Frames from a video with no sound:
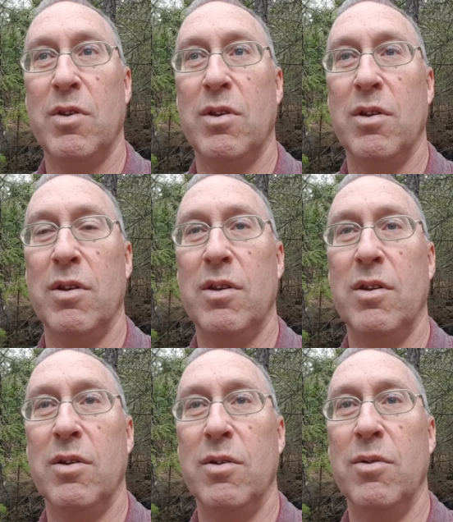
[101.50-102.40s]

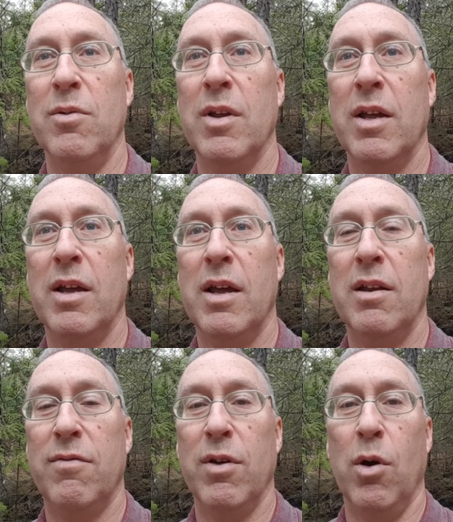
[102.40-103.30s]
to
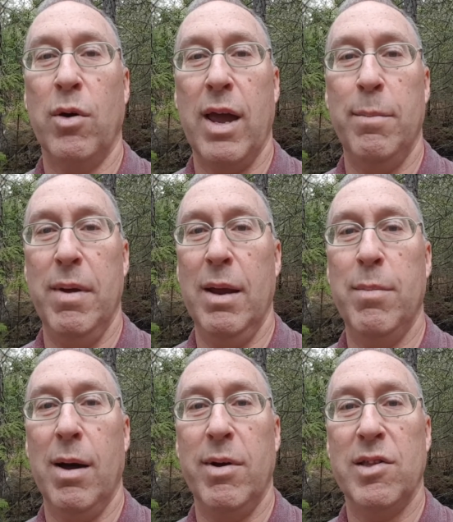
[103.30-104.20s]
feel okay being
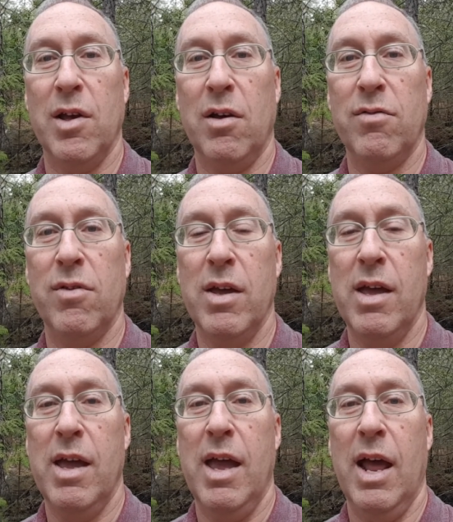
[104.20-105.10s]
by myself,
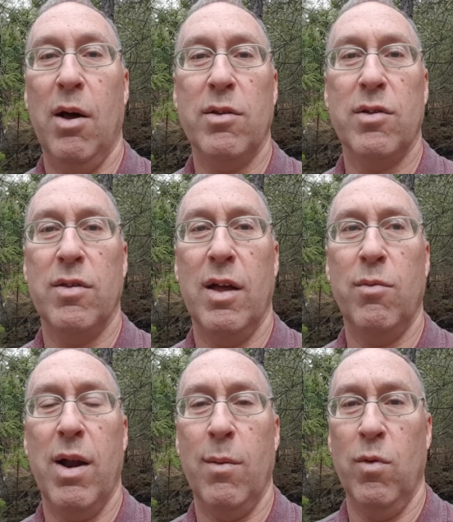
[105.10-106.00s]
and also that
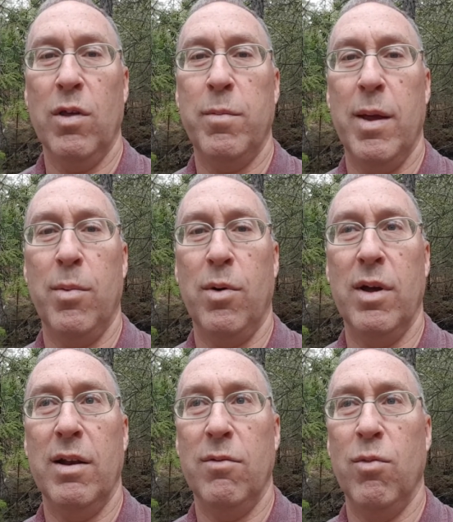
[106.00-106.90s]
when I'm with people,
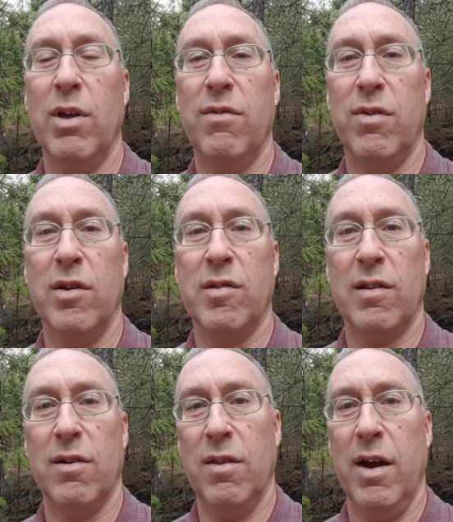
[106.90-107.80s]
it really feels like
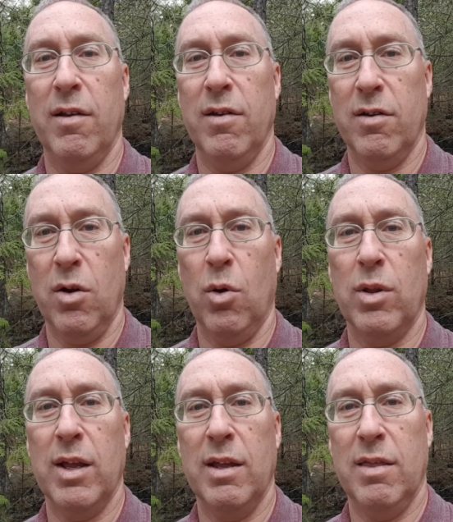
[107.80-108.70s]
they're there. They're
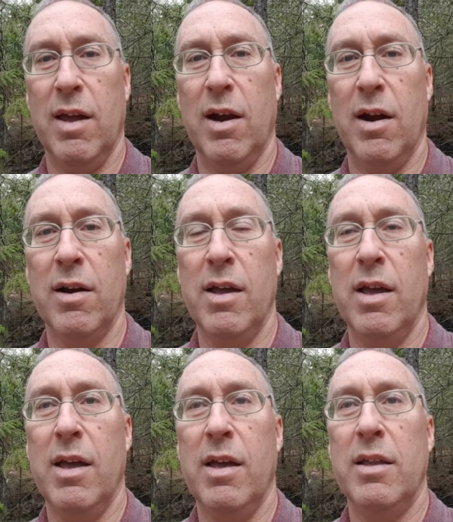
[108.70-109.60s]
totally there.
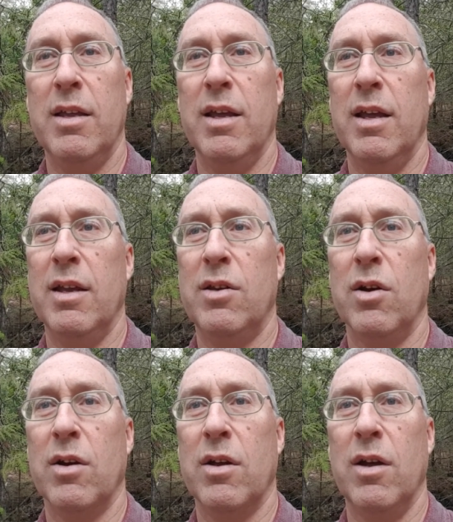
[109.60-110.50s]
It
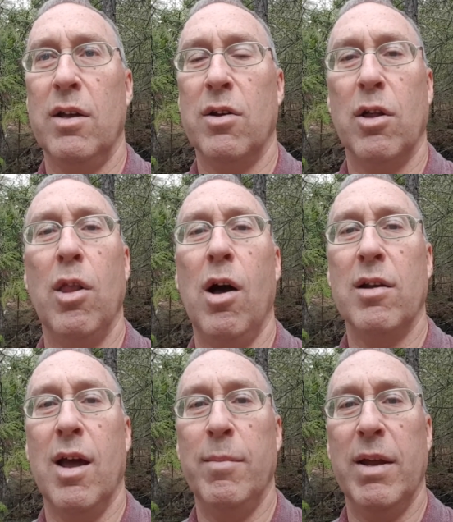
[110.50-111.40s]
took a long
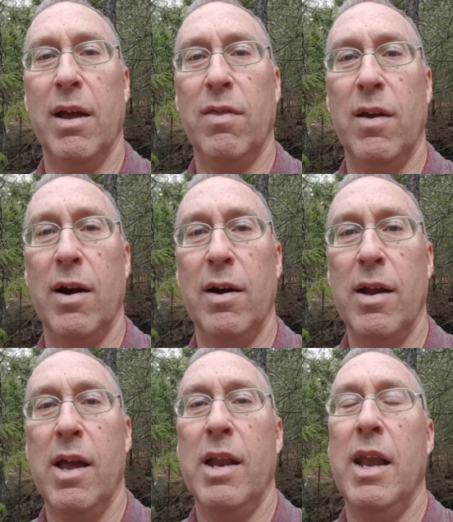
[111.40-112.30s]
time to get there.
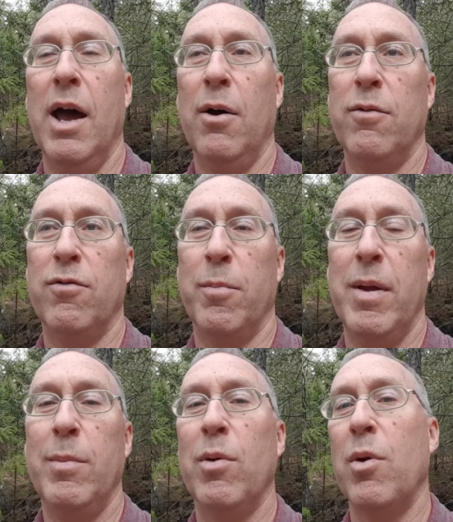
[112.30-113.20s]
Now, for
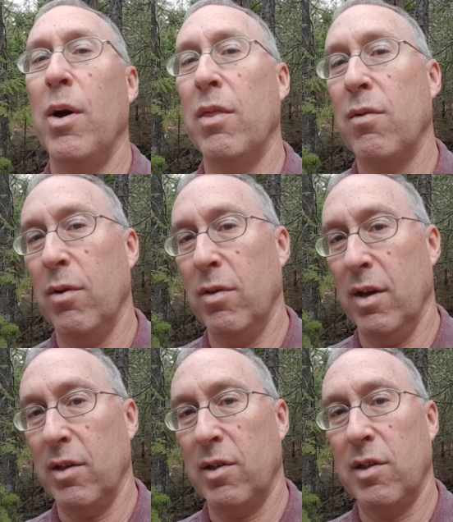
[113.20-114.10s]
people going through
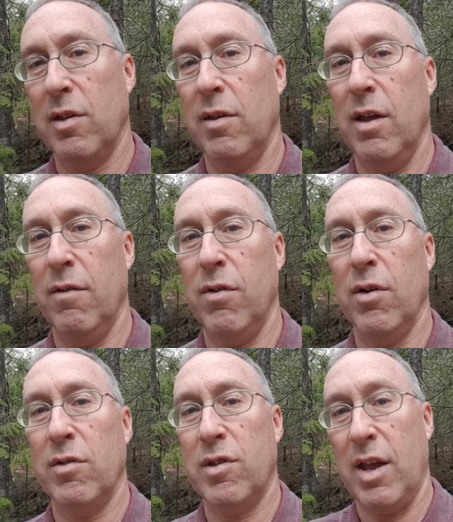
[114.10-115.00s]
this, if
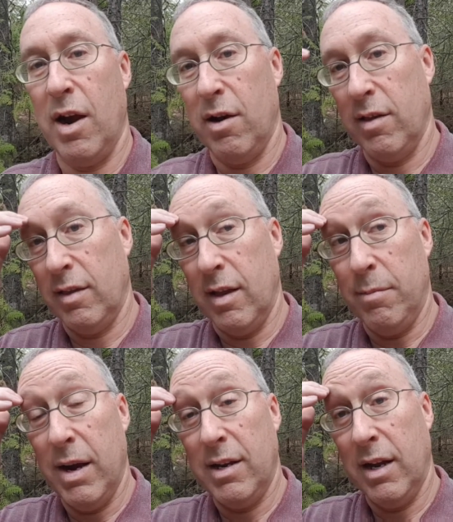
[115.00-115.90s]
you're scared that
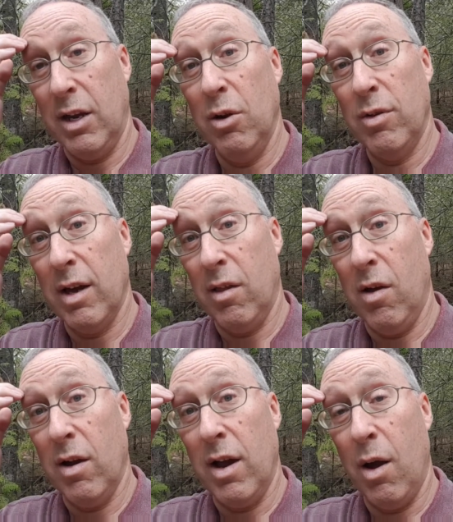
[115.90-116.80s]
might take you that
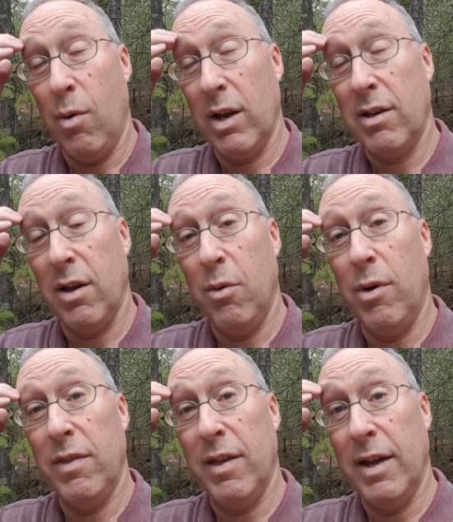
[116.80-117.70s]
long, I want to tell you
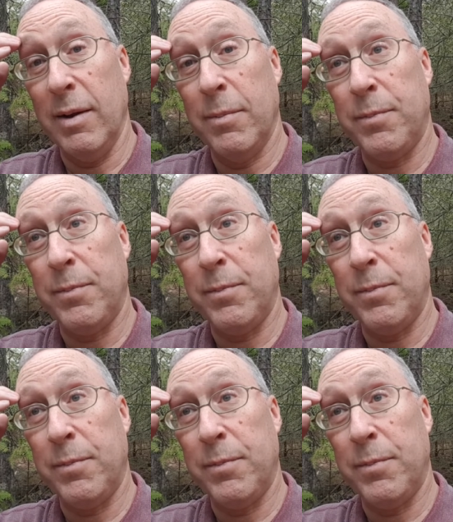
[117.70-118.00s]
one thing.